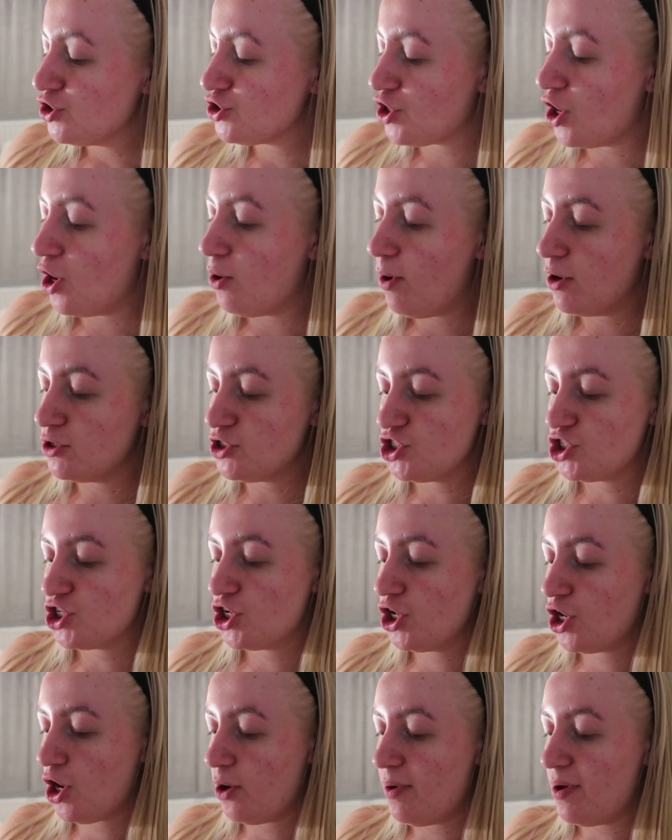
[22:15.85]
So I'm
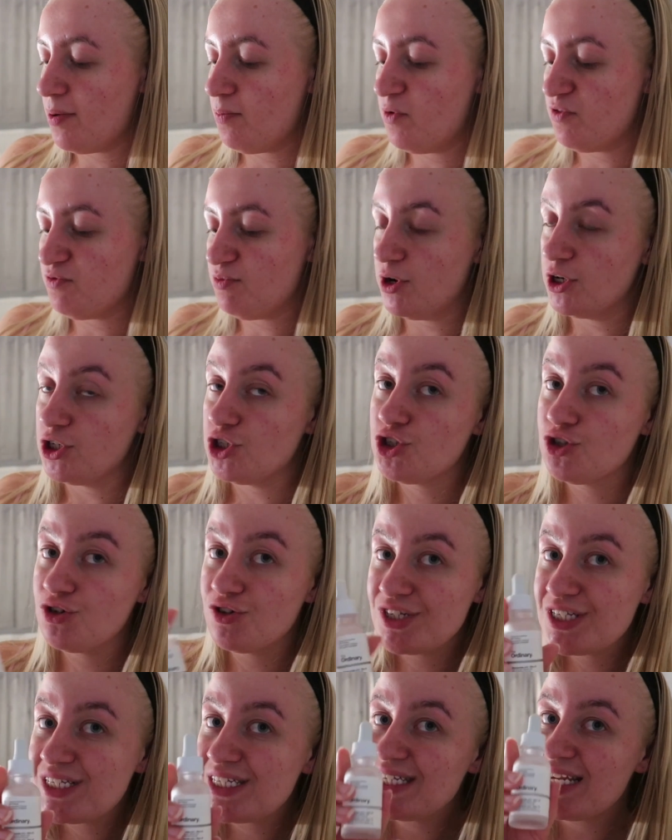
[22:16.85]
just going to go in with my
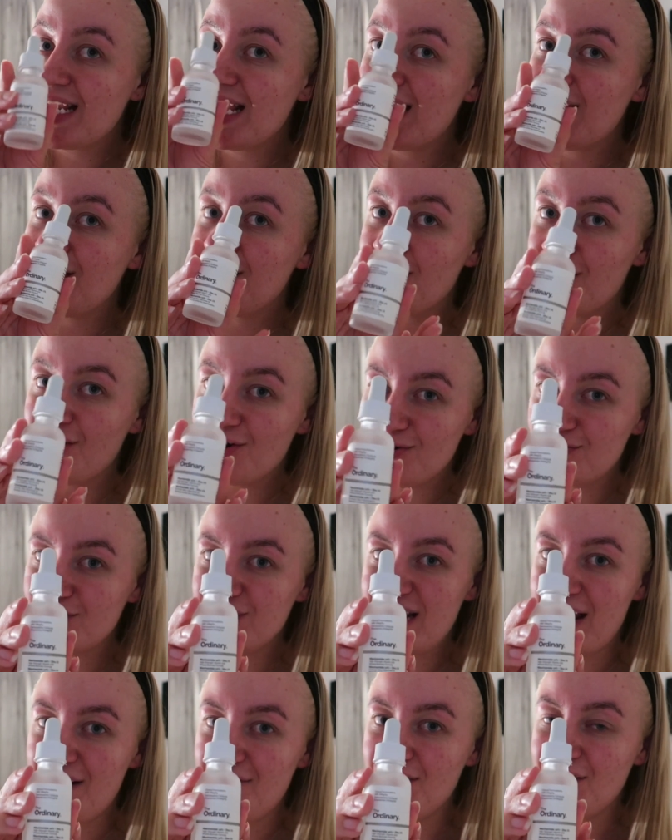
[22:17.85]
trusty The
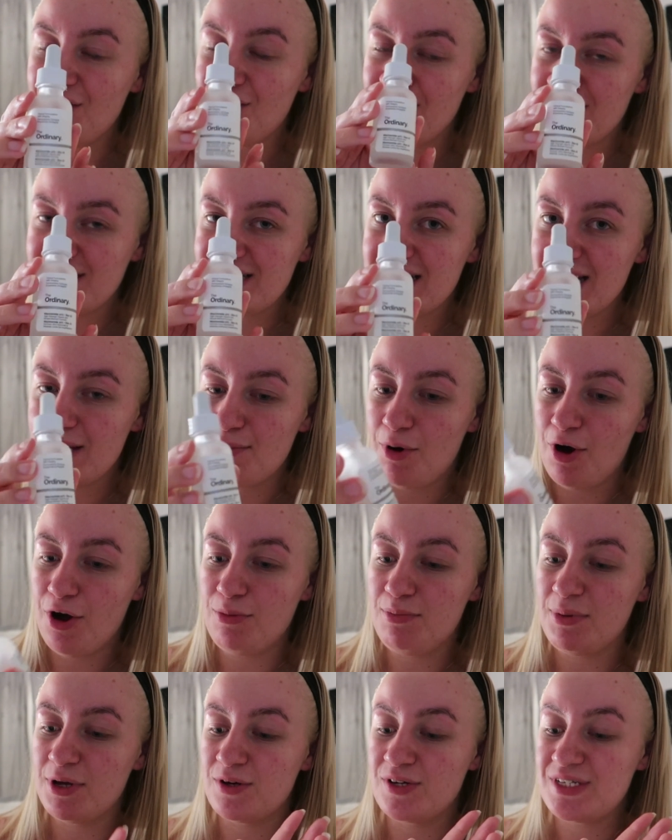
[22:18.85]
Ordinary
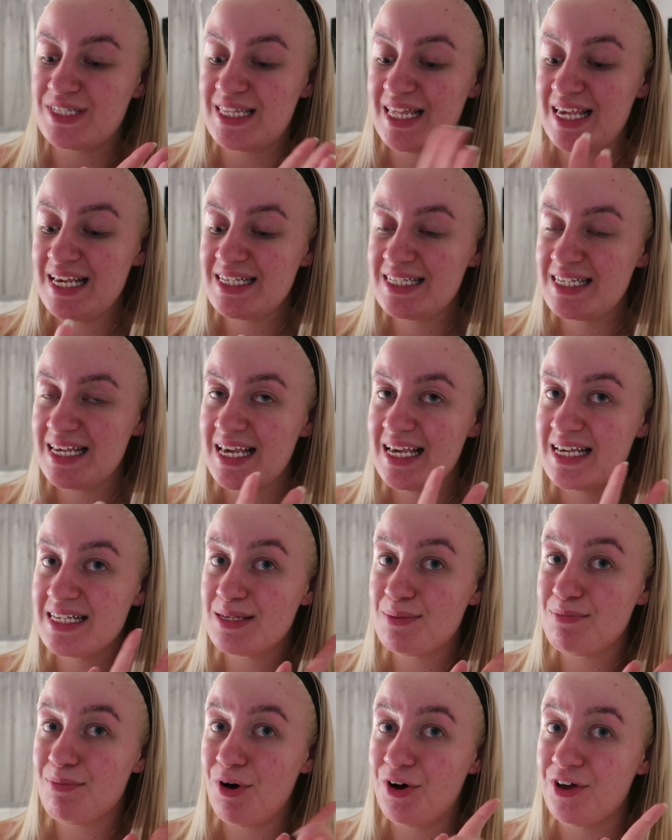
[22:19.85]
Niacinamide because this
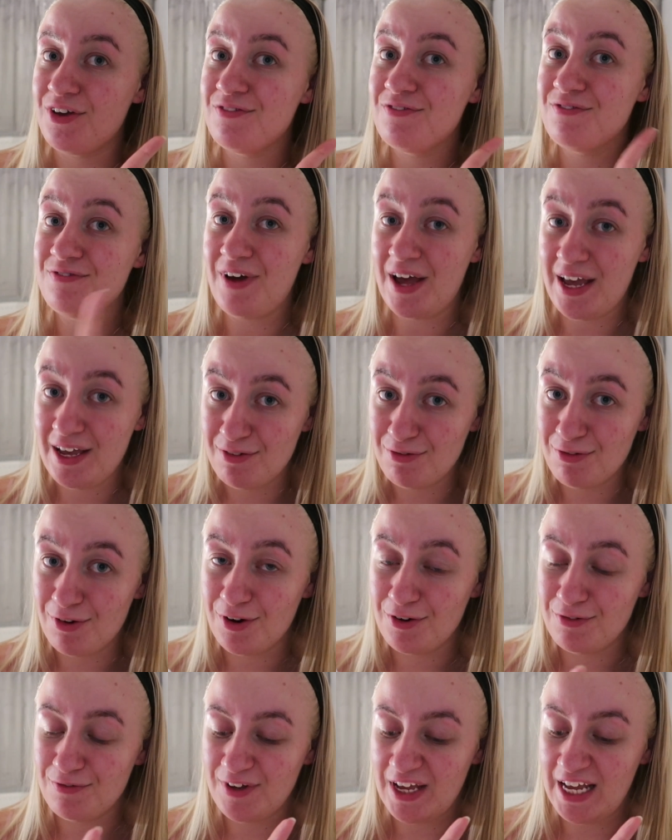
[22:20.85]
is my
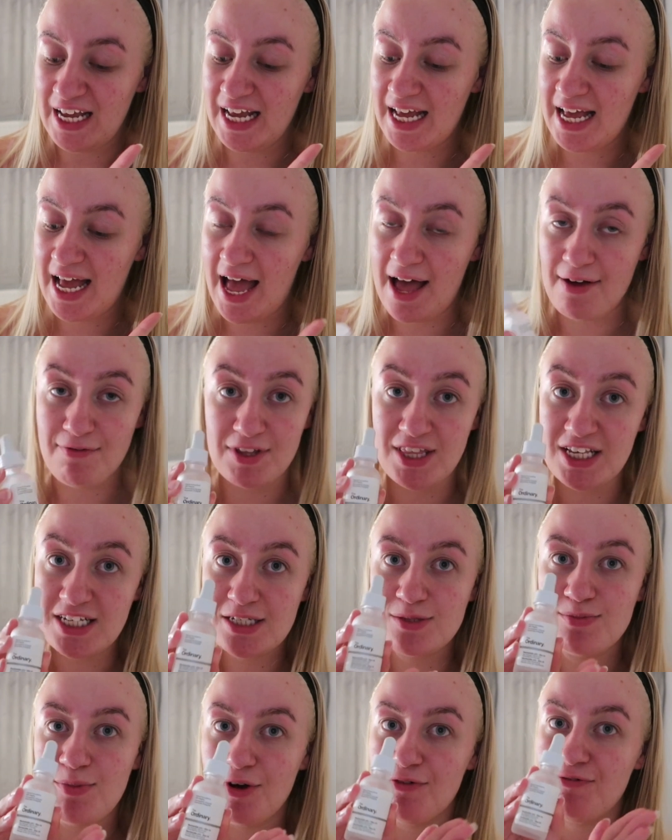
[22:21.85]
favourite thing ever.
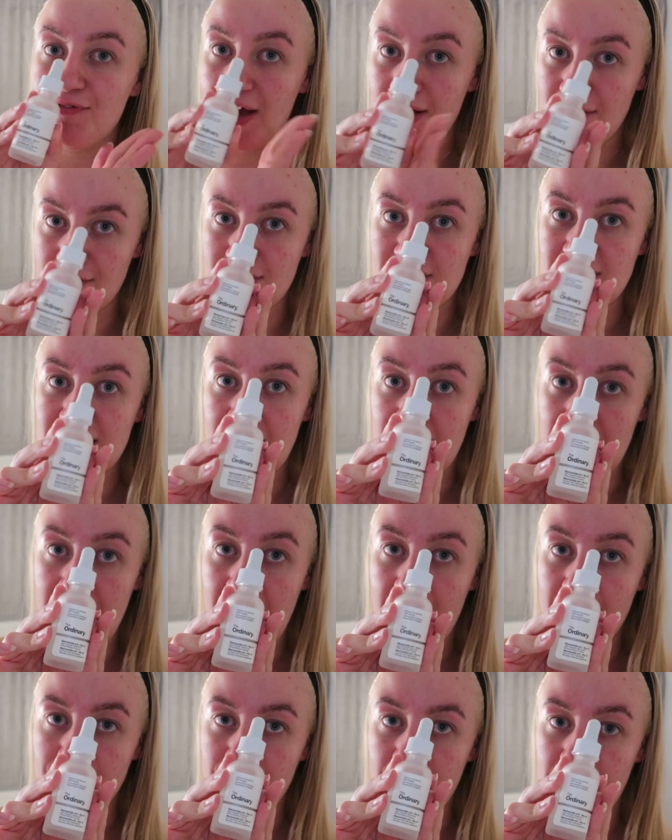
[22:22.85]
This is my favourite
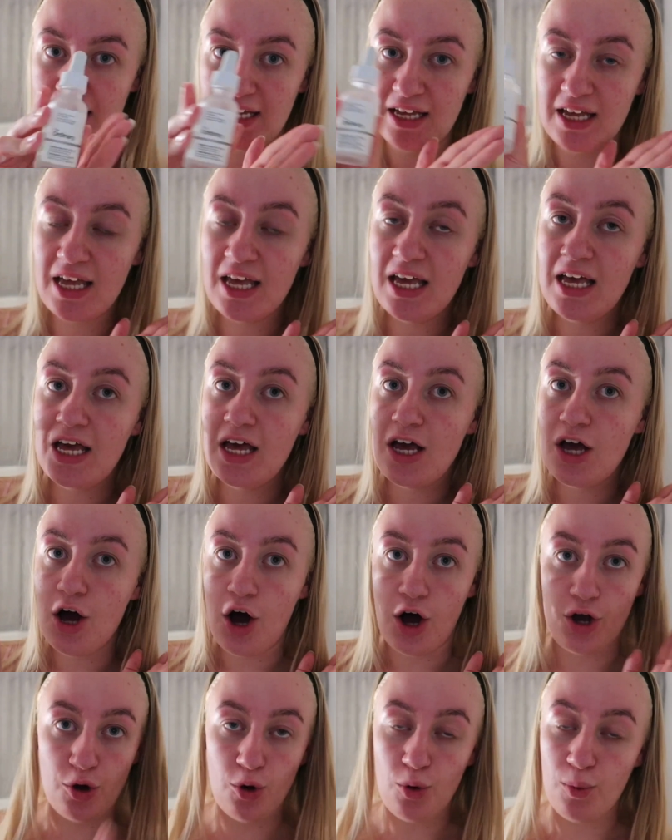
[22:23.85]
skincare thing.
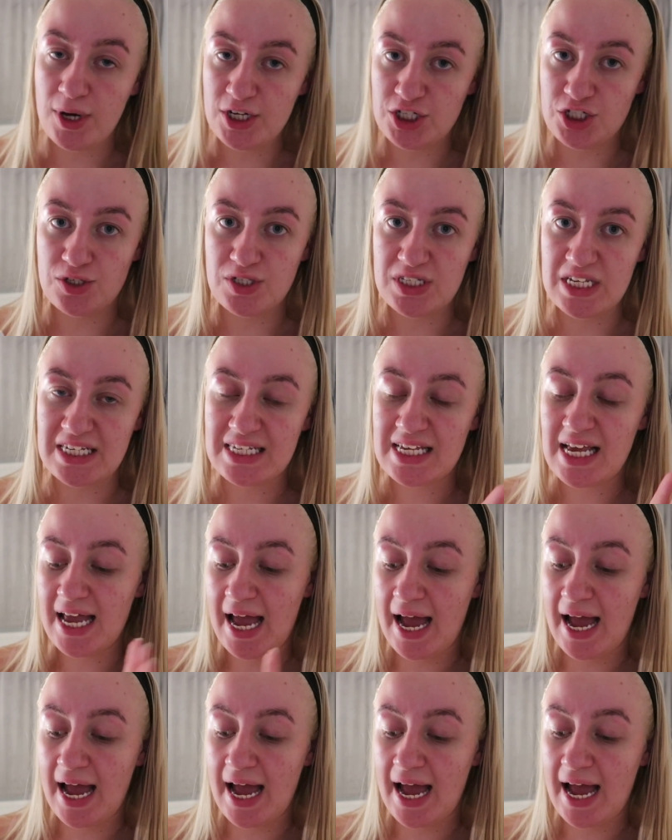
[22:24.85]
I always use this.